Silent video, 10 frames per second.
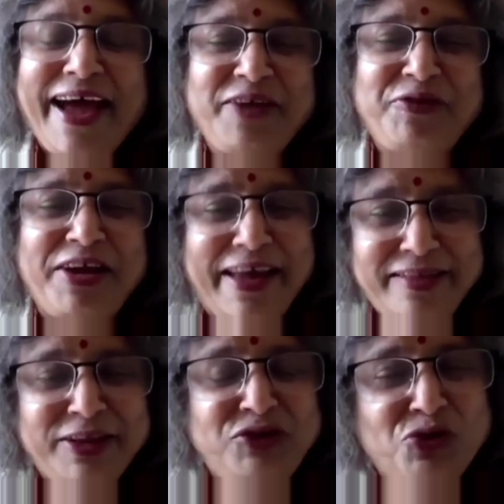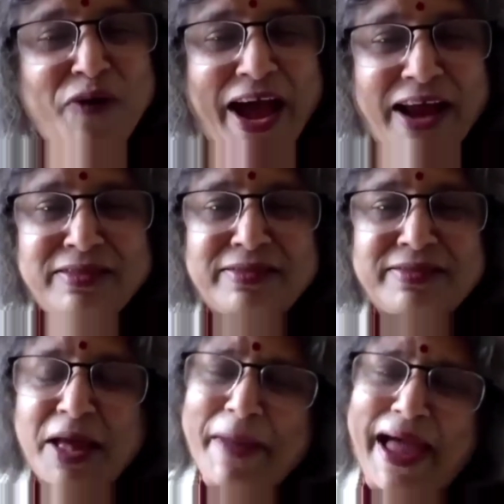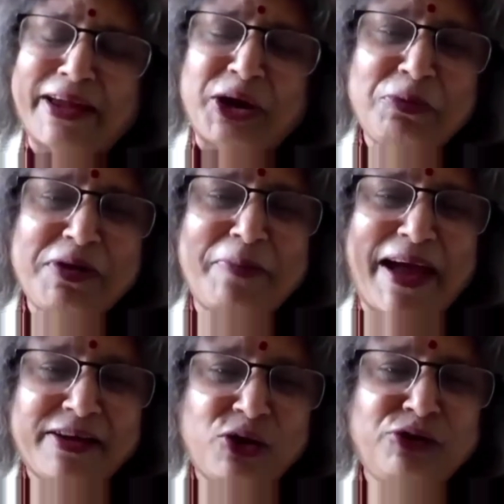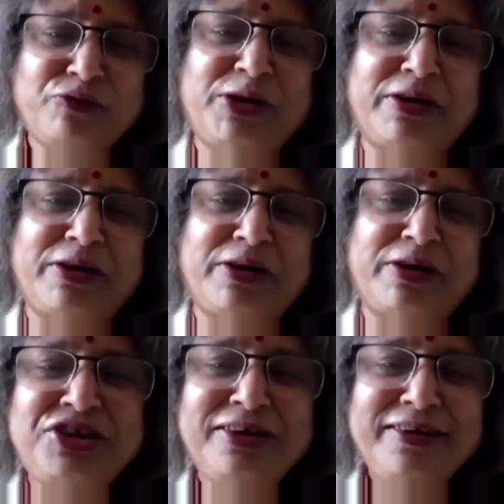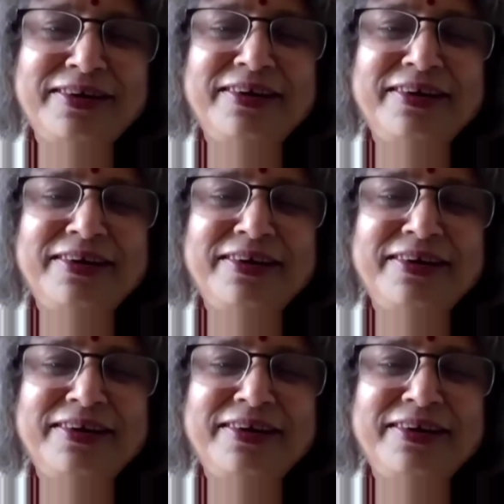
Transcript: I realized that you've had some academic background of Karachi,